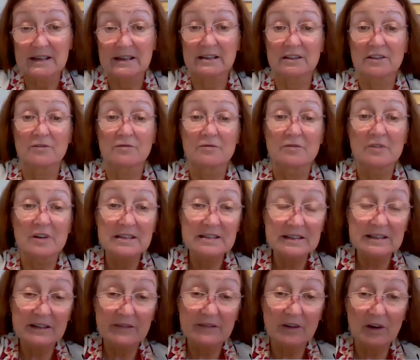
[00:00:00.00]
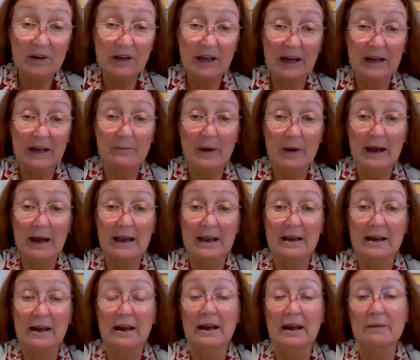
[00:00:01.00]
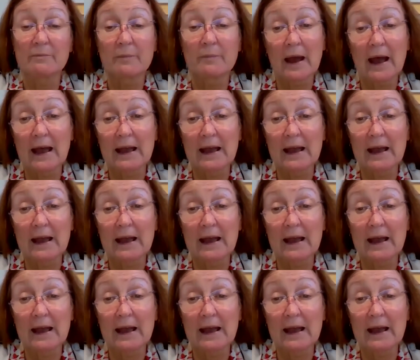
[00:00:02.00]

and the risk of not getting paid and